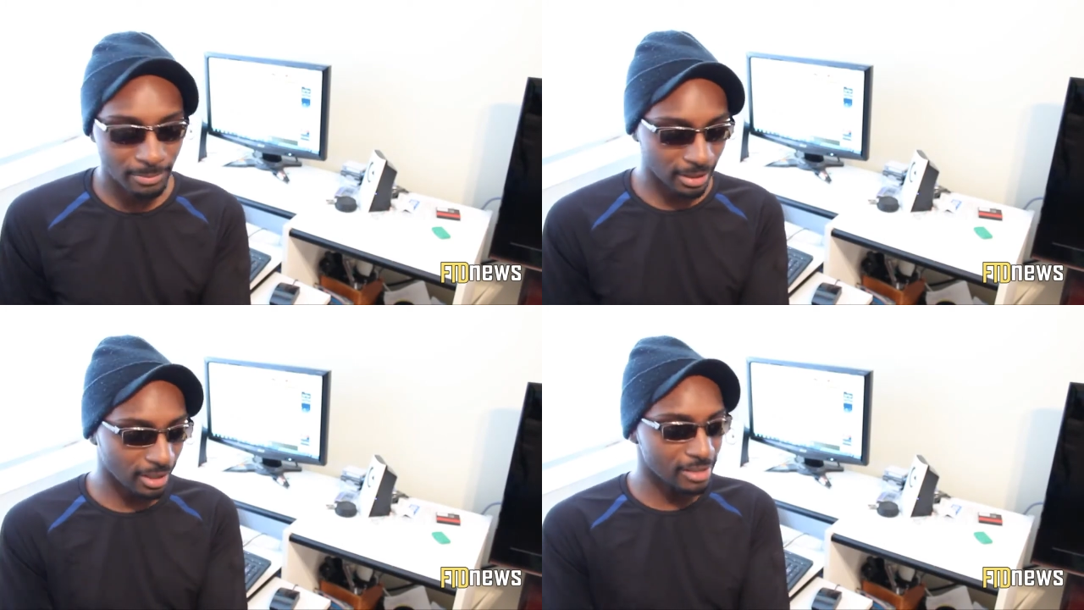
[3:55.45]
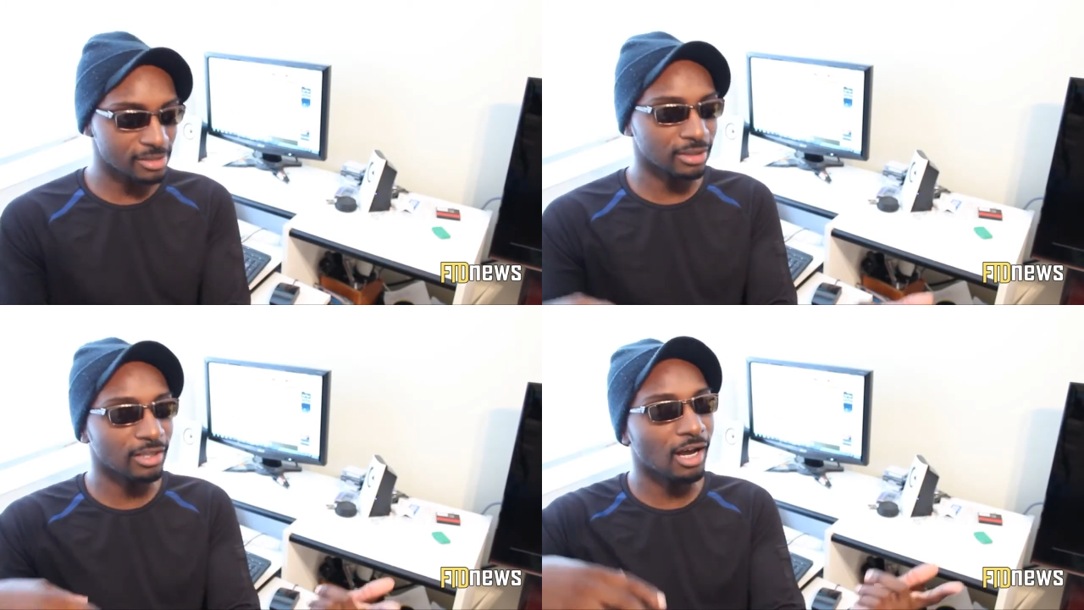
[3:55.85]

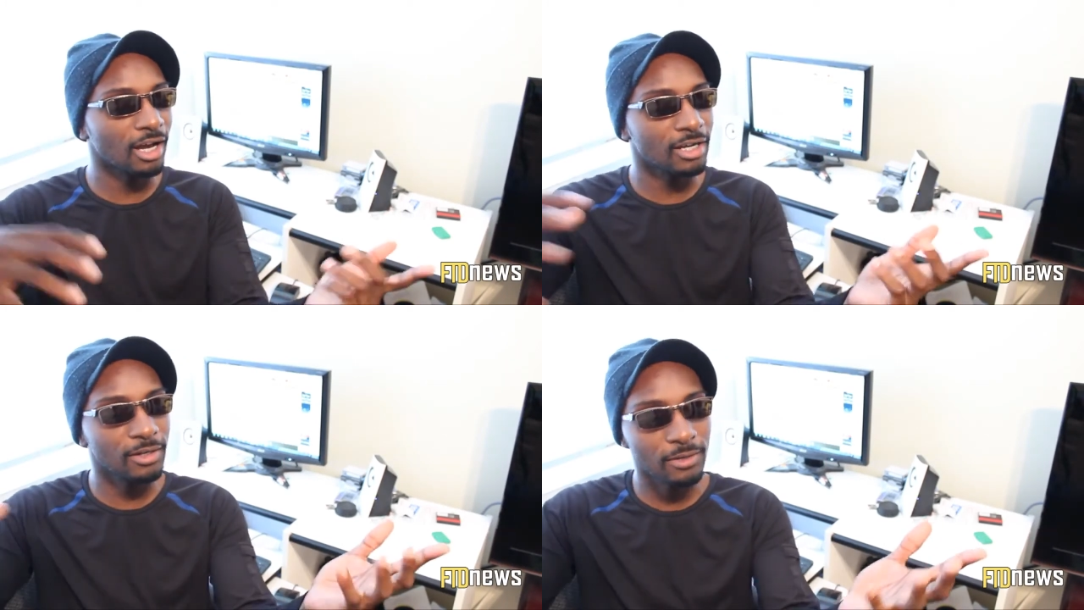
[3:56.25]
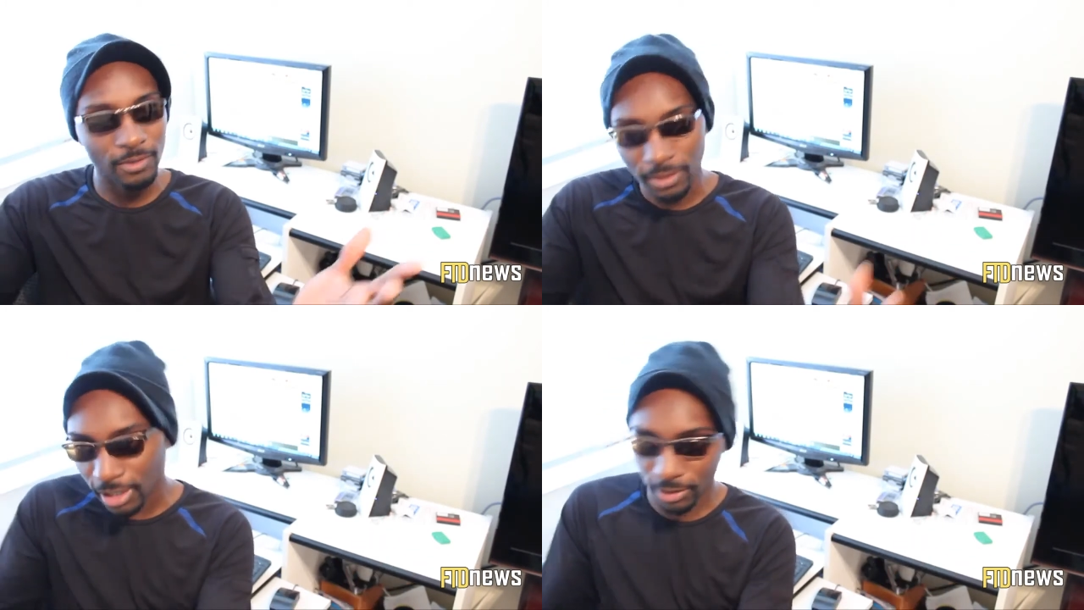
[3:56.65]
Because
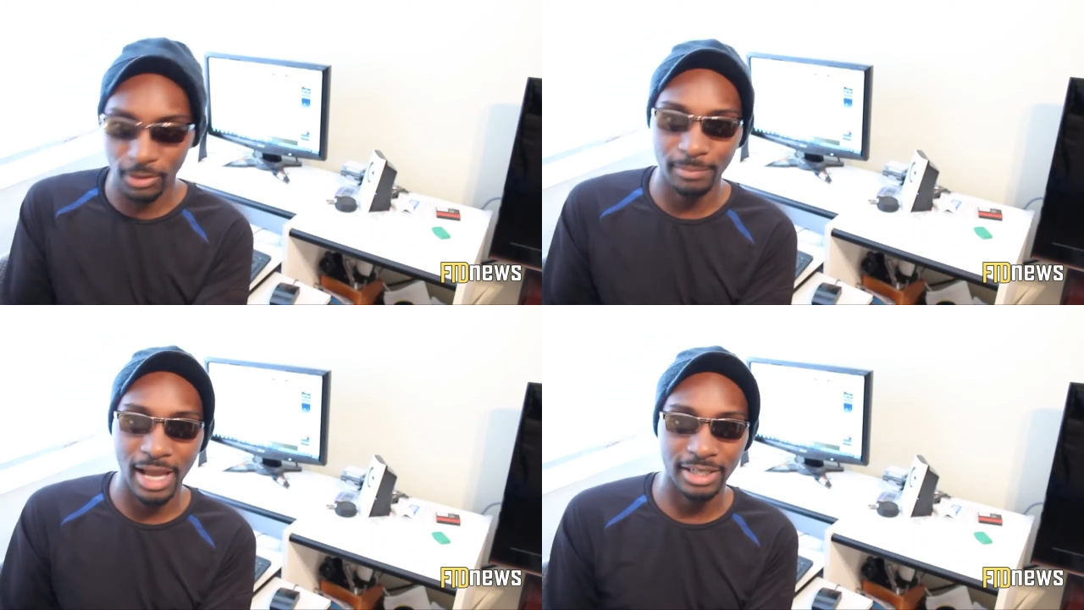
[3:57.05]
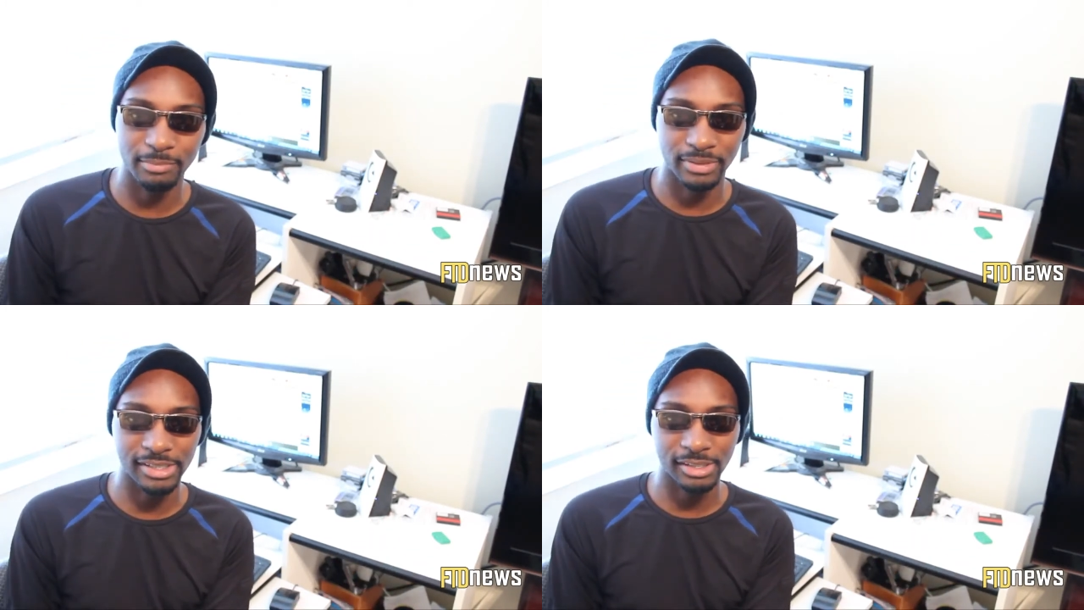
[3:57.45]
long ago, back
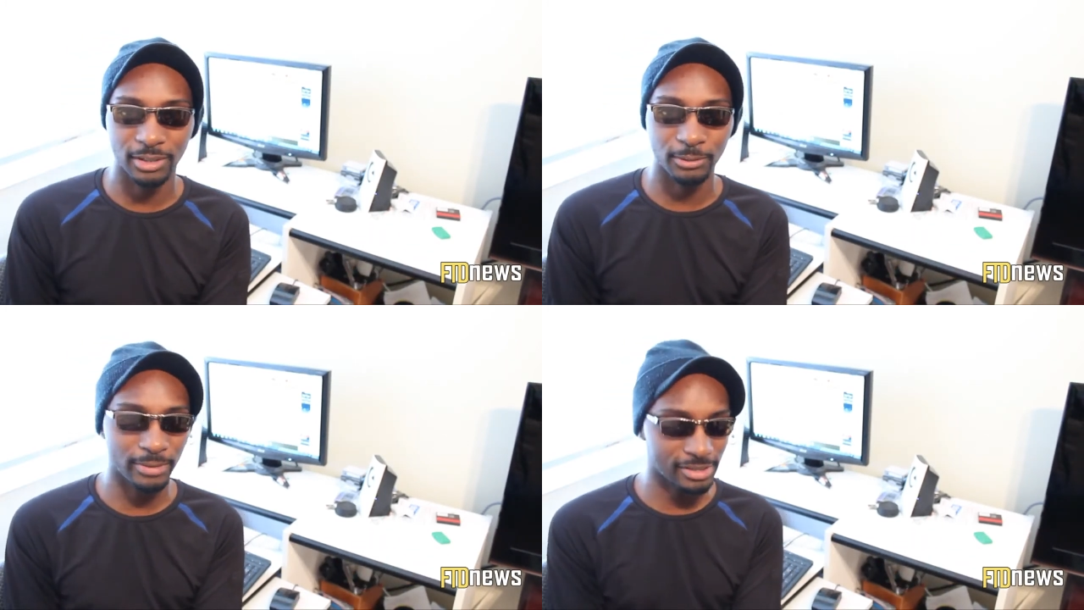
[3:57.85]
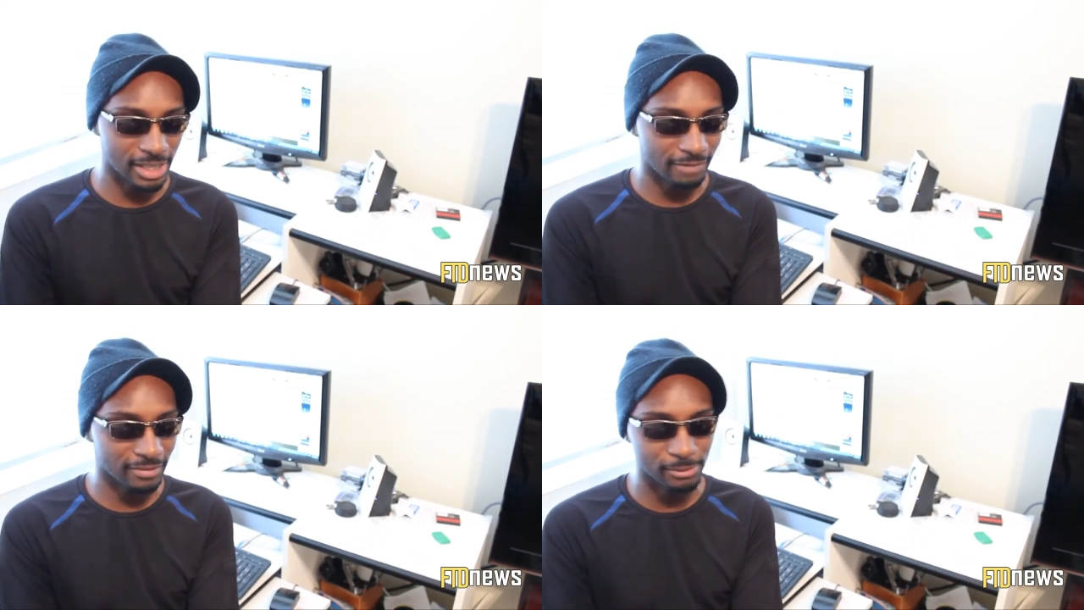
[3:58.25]
in preschool, we used
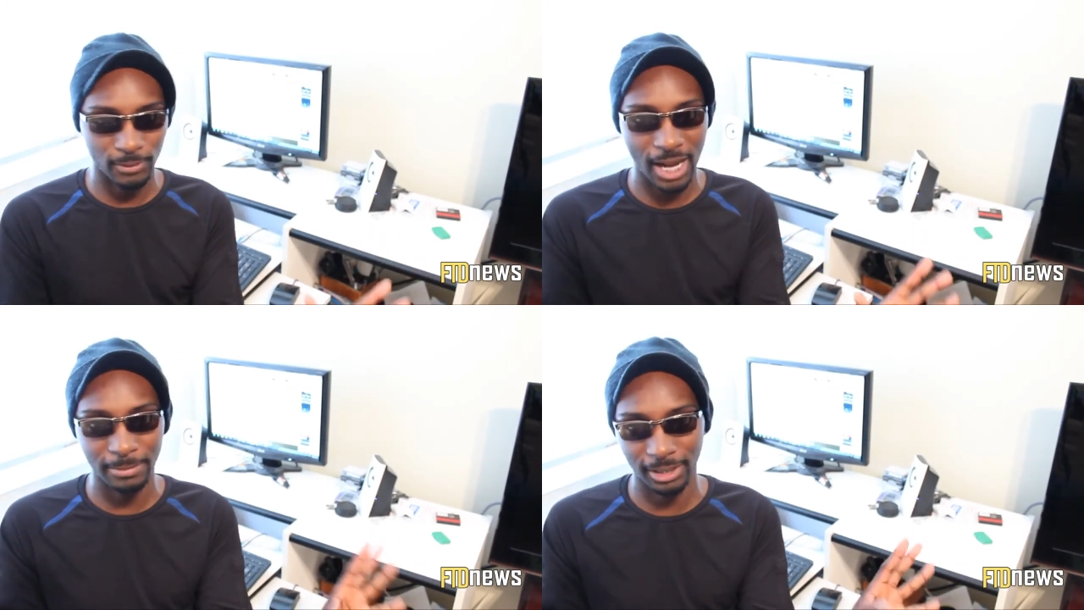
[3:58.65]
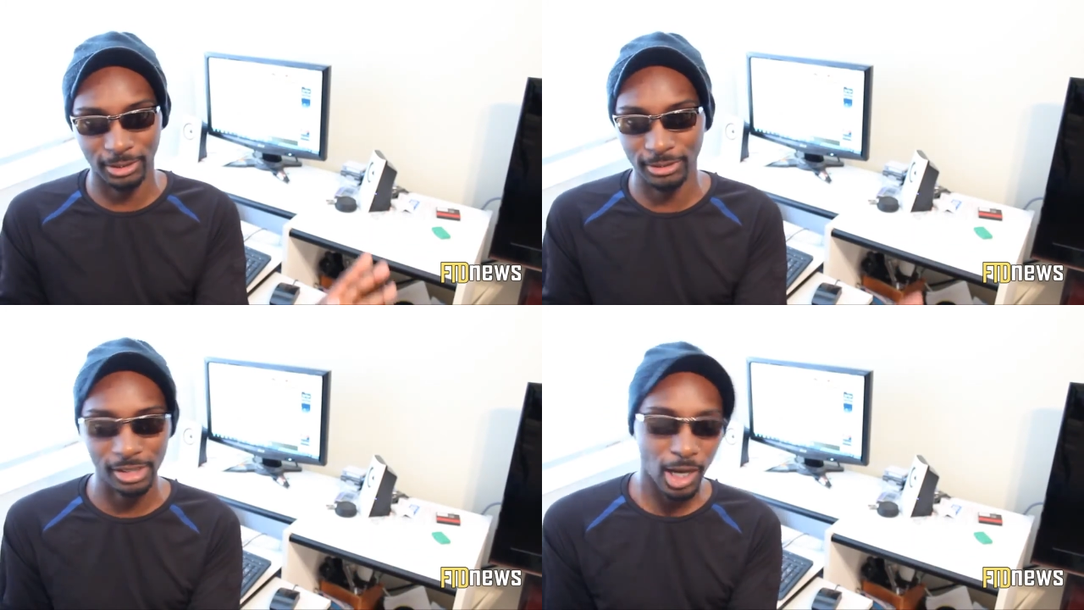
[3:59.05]
to have this rhyme that
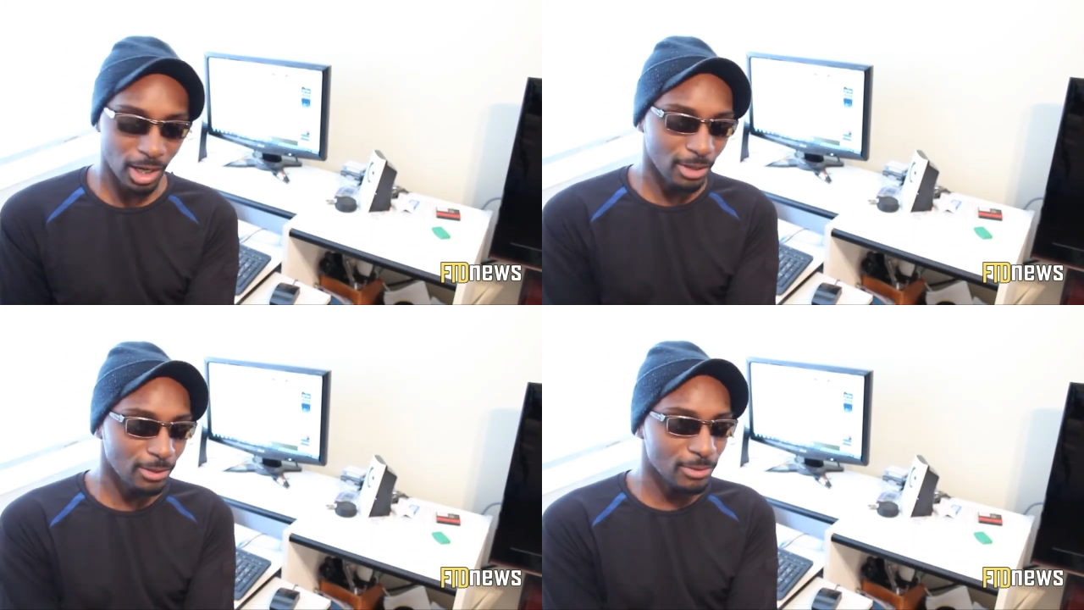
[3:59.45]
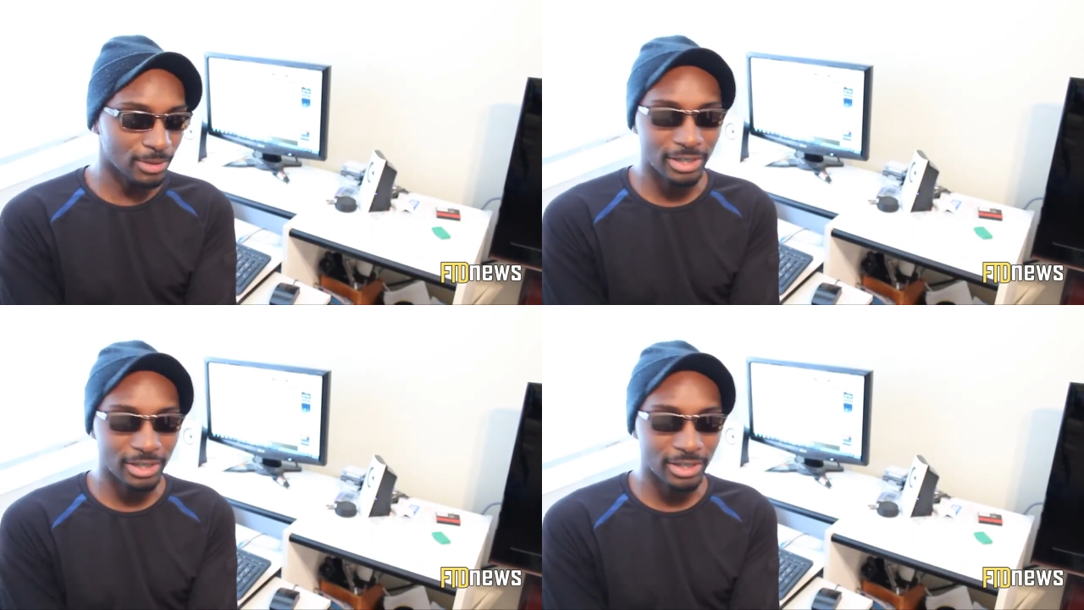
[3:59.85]
goes, "Oh,